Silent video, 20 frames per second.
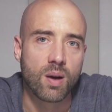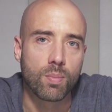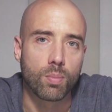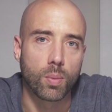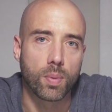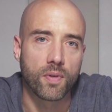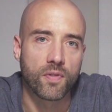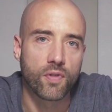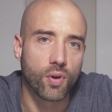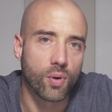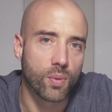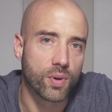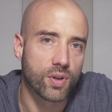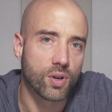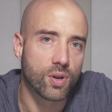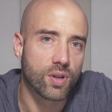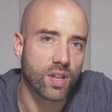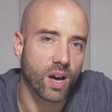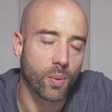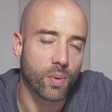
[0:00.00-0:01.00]
But before we
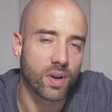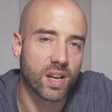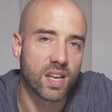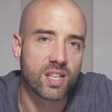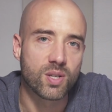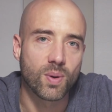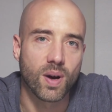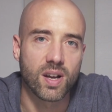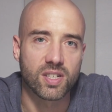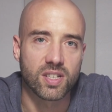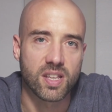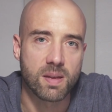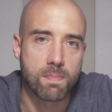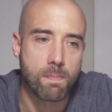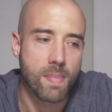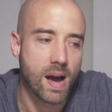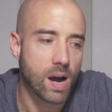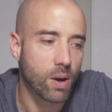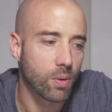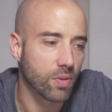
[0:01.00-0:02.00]
do that, we need to actually
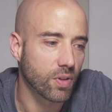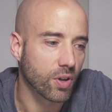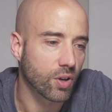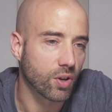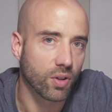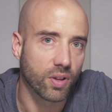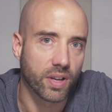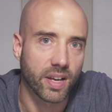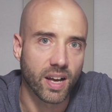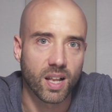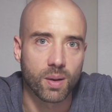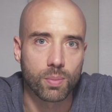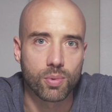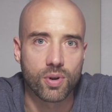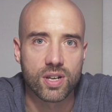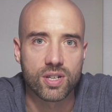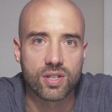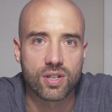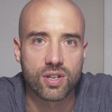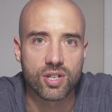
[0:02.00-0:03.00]
mount the colour
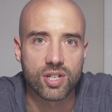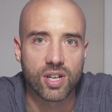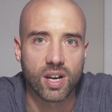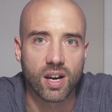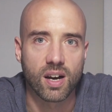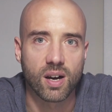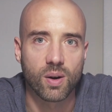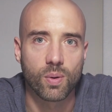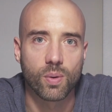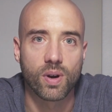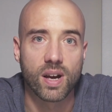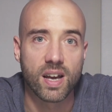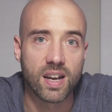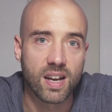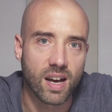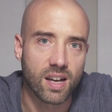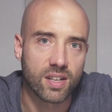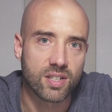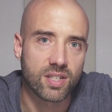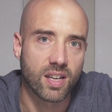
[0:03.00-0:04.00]
calibration chart in
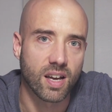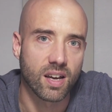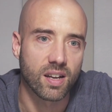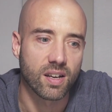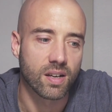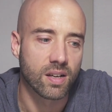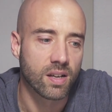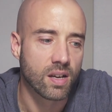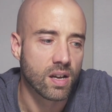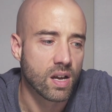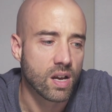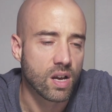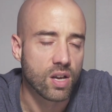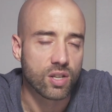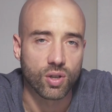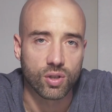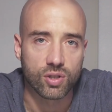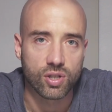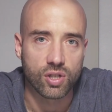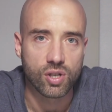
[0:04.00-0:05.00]
our scanner.
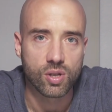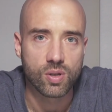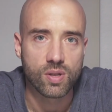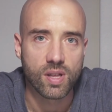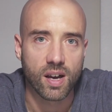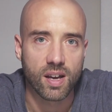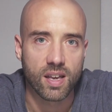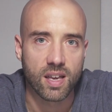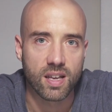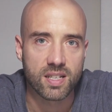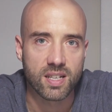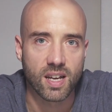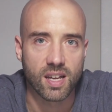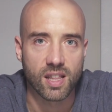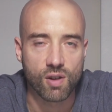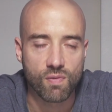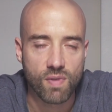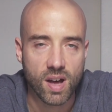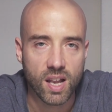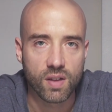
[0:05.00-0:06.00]
So to do that, you take
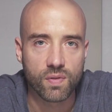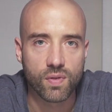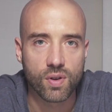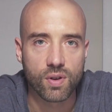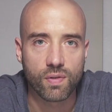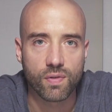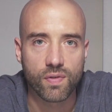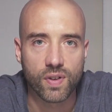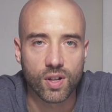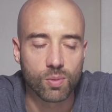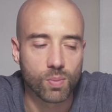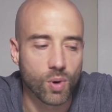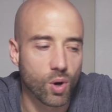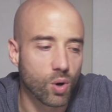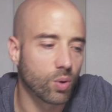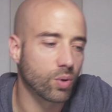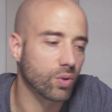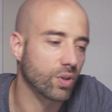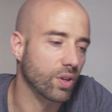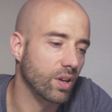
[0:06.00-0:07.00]
the relevant film
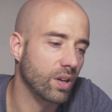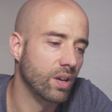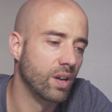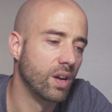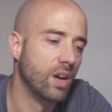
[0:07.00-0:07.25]
holder,